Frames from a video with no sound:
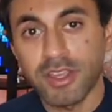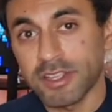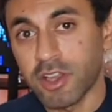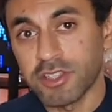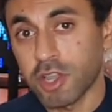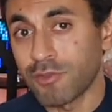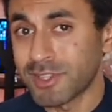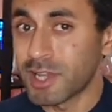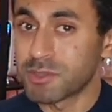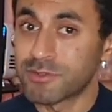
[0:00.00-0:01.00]
it guys. Hopefully
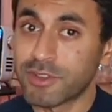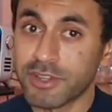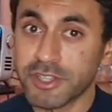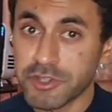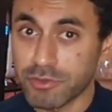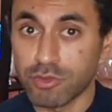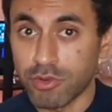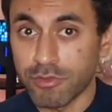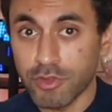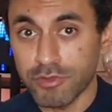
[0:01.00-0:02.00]
that was a very useful
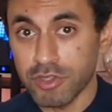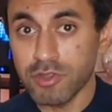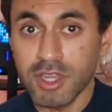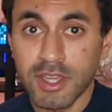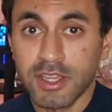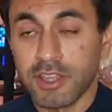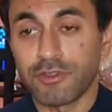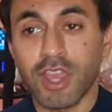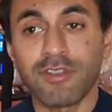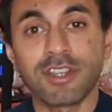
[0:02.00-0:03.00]
review for you. If
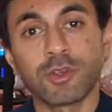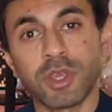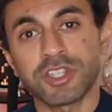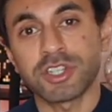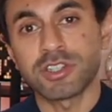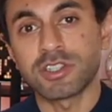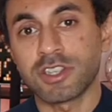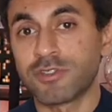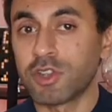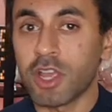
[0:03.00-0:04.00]
you have any questions,
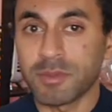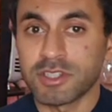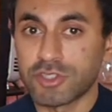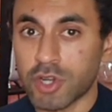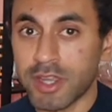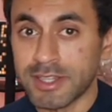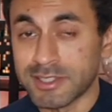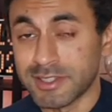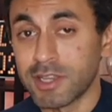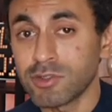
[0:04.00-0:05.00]
if you'd like me to try
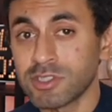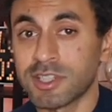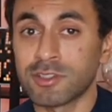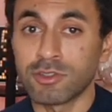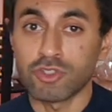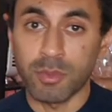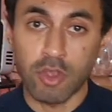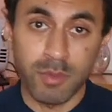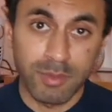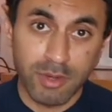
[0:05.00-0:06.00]
anything else, then do drop a
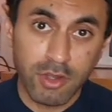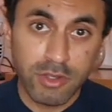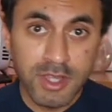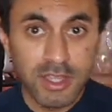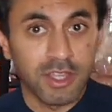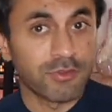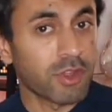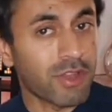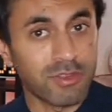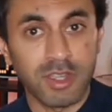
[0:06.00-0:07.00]
comment below. If you're
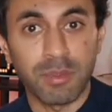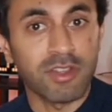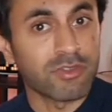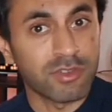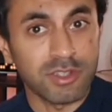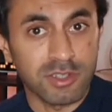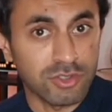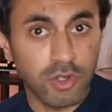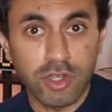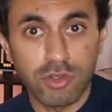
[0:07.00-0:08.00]
having a bit of a
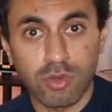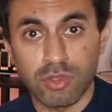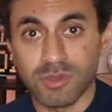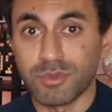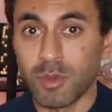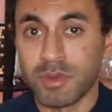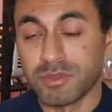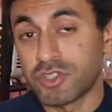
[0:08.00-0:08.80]
struggle or some problems